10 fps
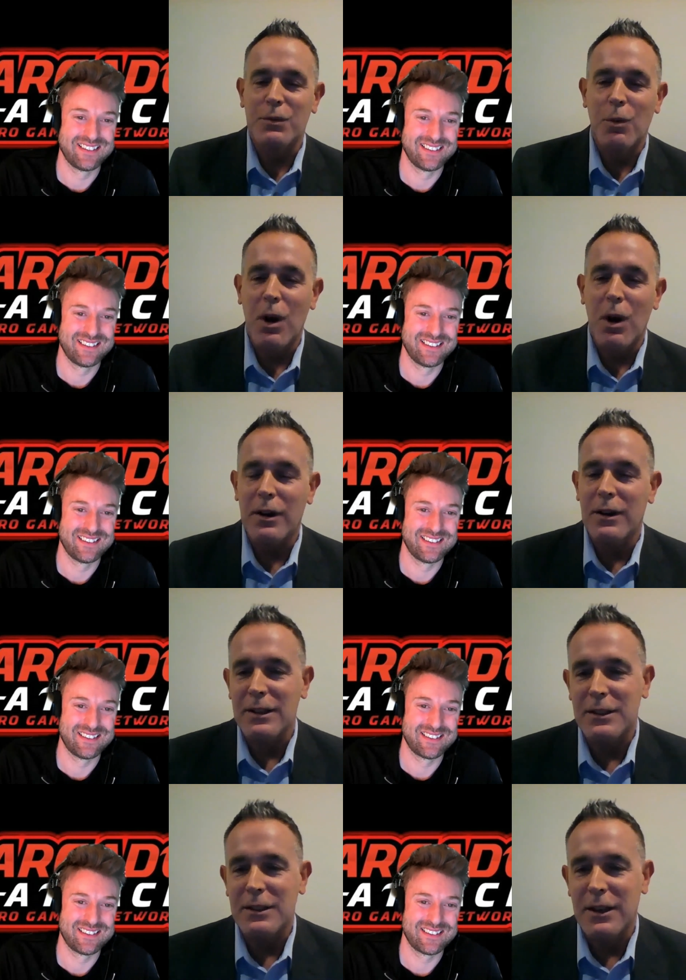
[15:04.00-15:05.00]
Speaker 1: Christopher
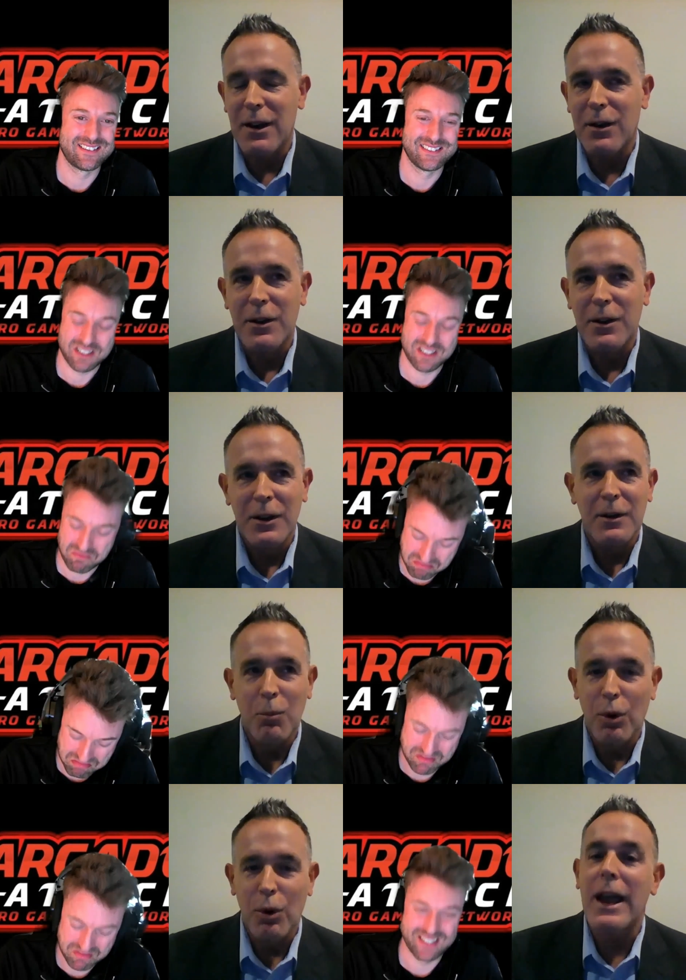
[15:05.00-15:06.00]
Walken, SNL,
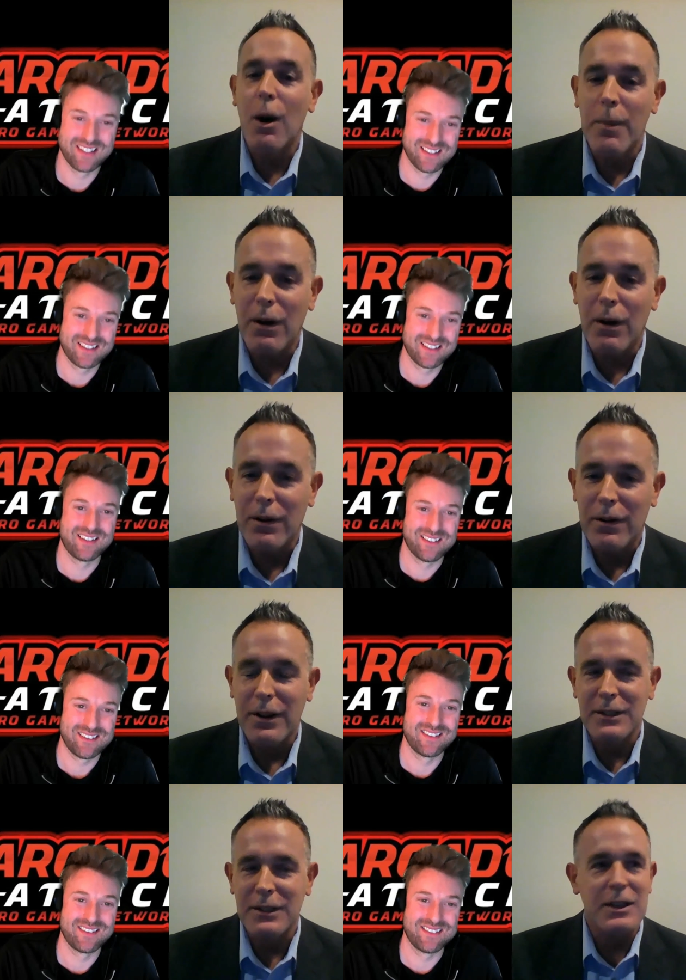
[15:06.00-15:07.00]
more cowbell.
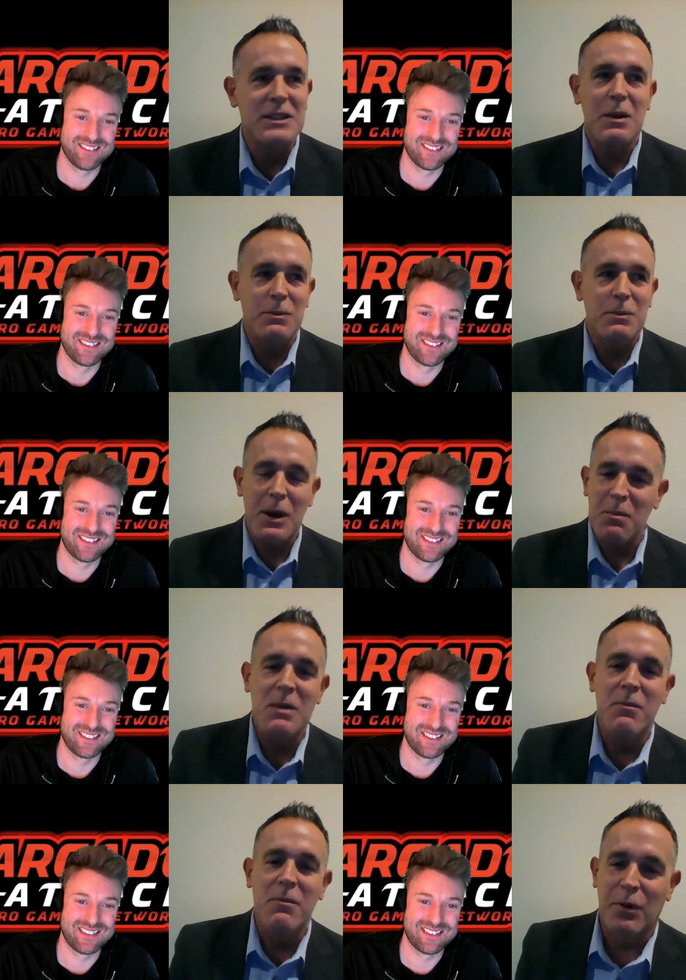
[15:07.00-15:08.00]
It's a, it's, a, it's been a
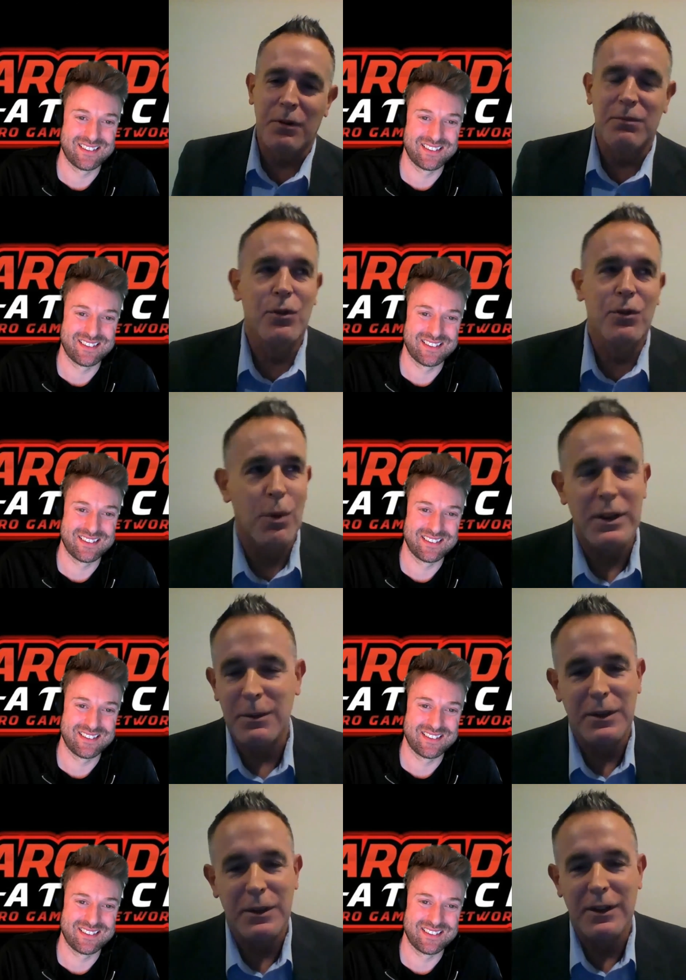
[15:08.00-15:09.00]
meme for
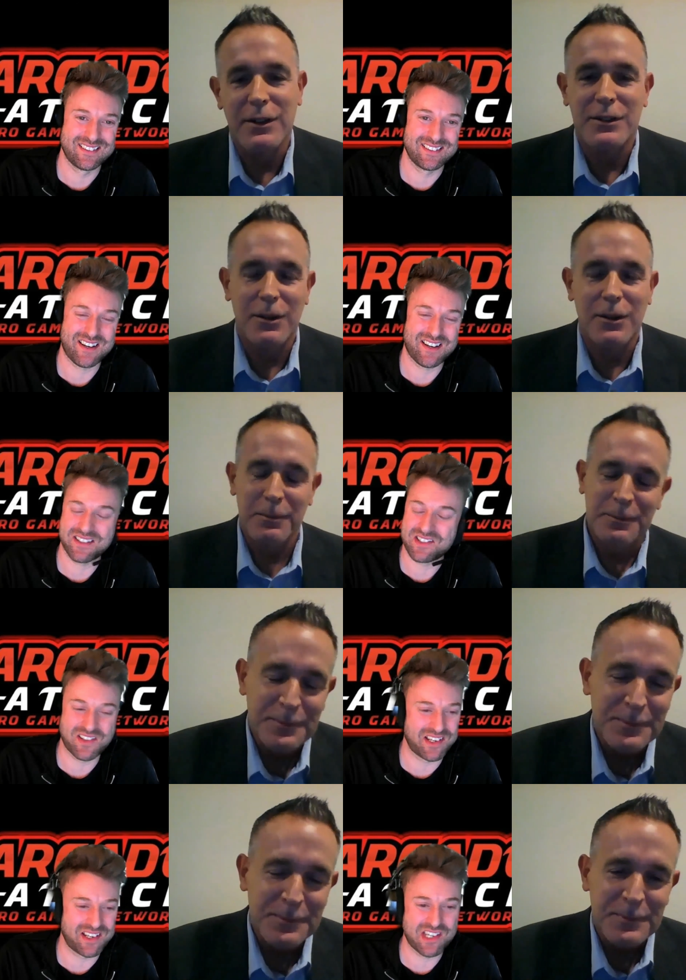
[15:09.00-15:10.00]
twenty something years. So
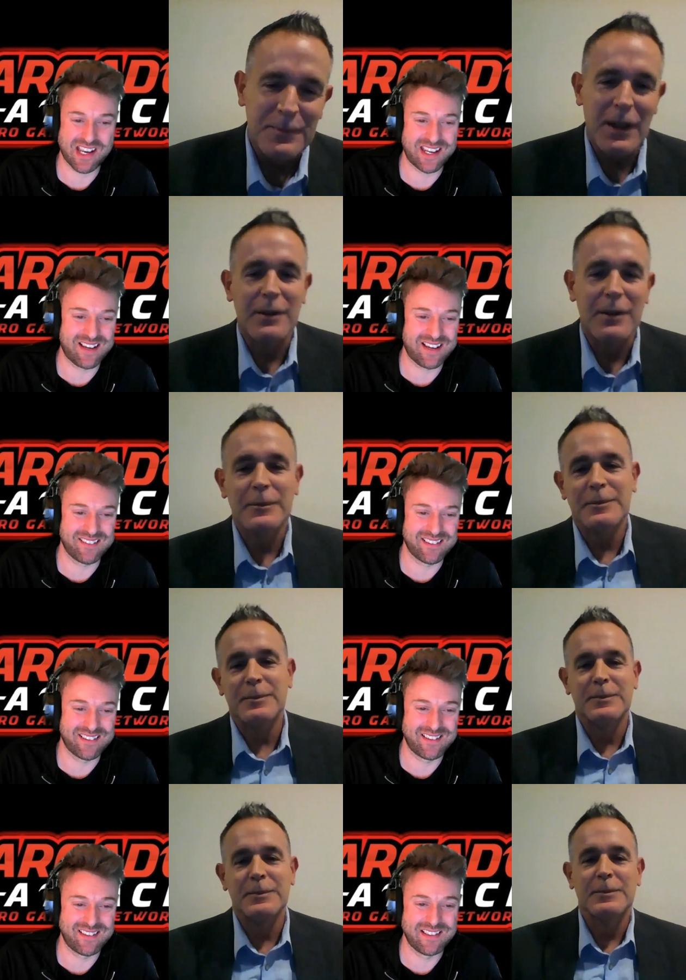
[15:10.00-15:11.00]
got to
Speaker 2: check it out.
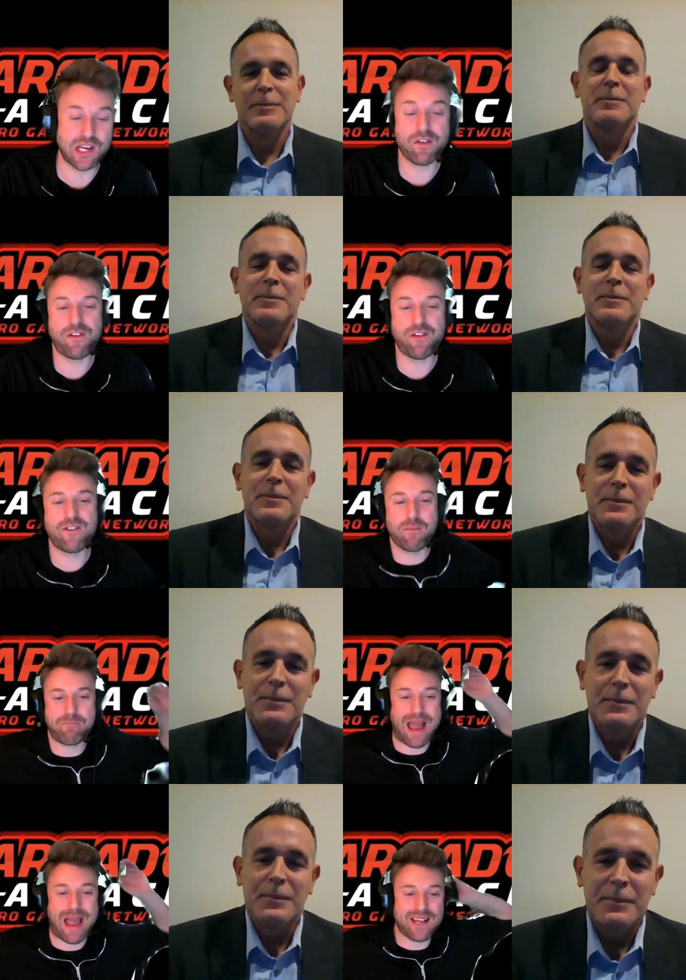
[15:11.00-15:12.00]
Do you have a
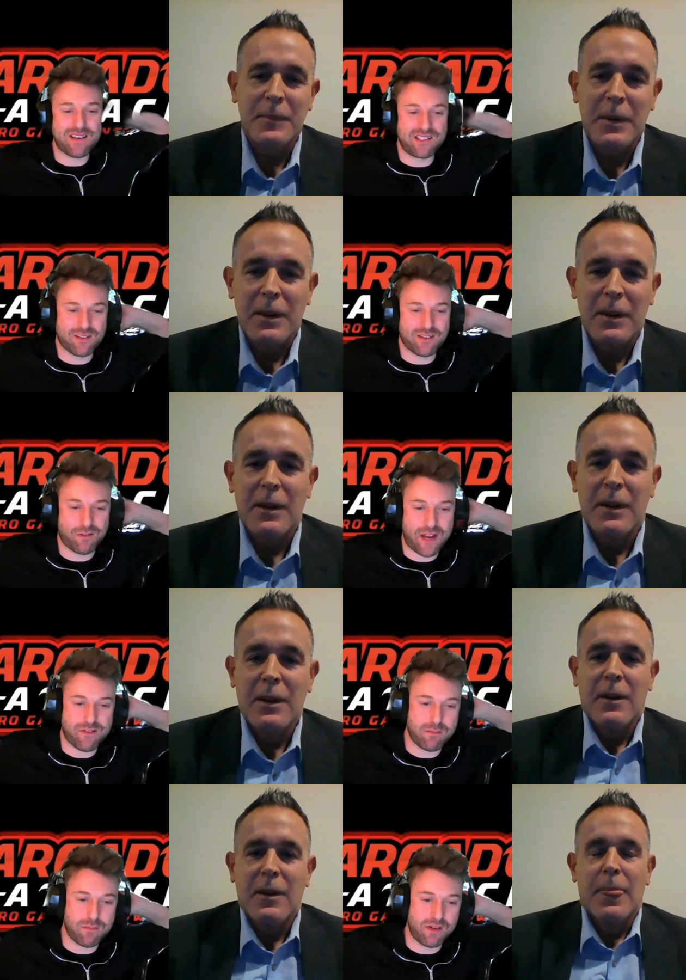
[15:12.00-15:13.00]
favorite band or
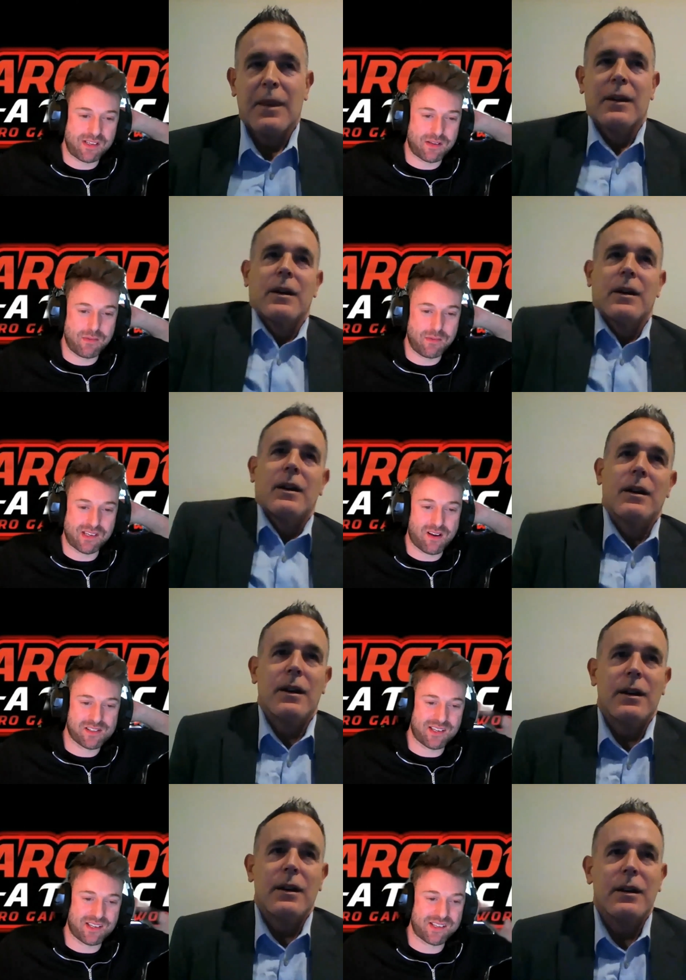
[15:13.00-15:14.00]
favorite music music
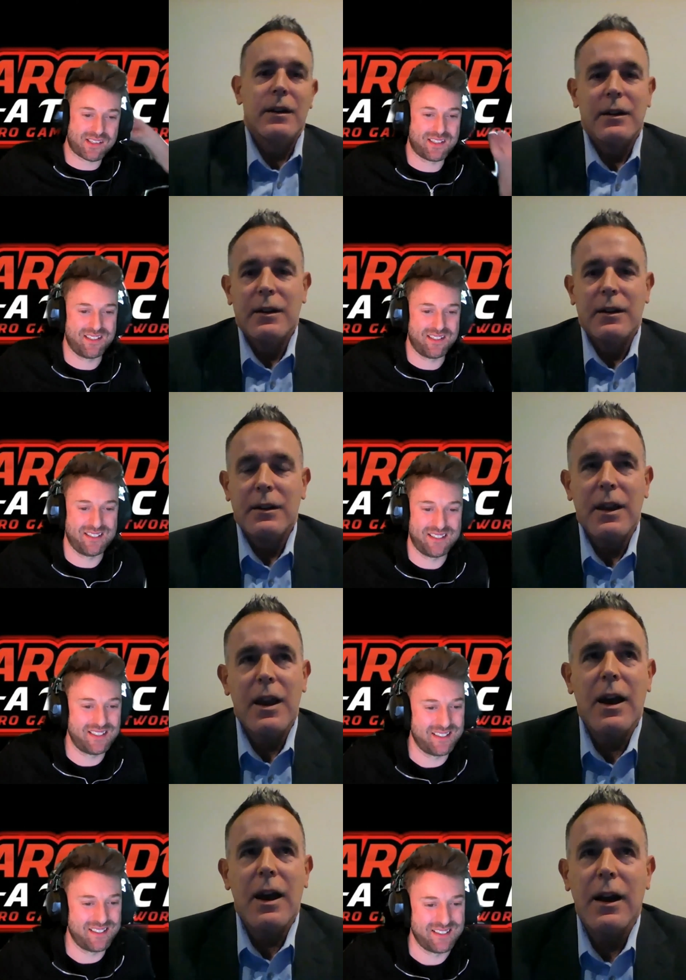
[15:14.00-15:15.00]
artist?
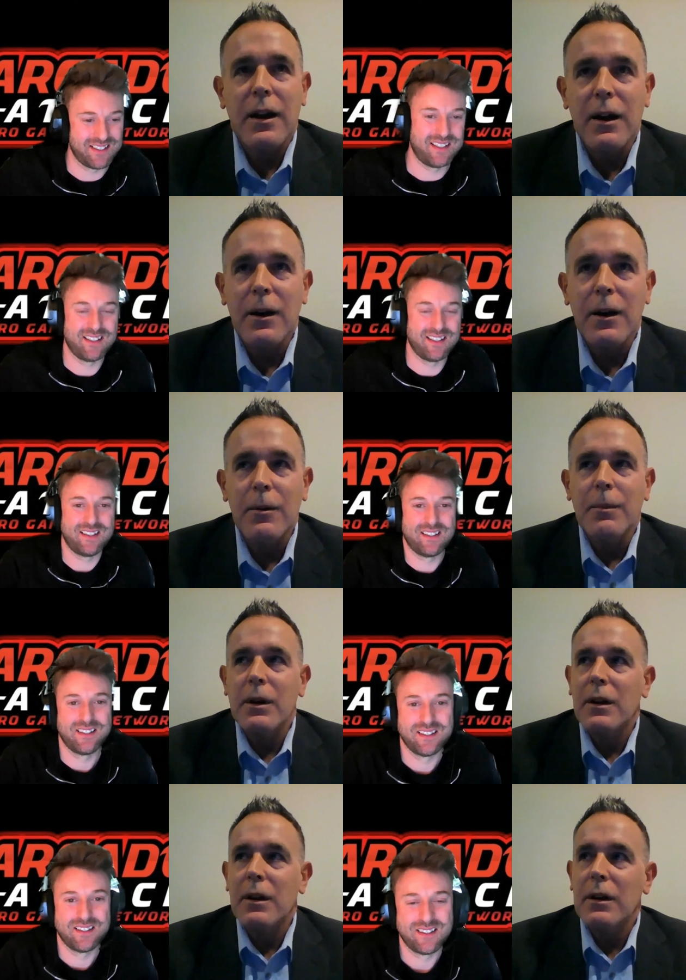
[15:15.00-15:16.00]
Speaker 1: Yeah, um,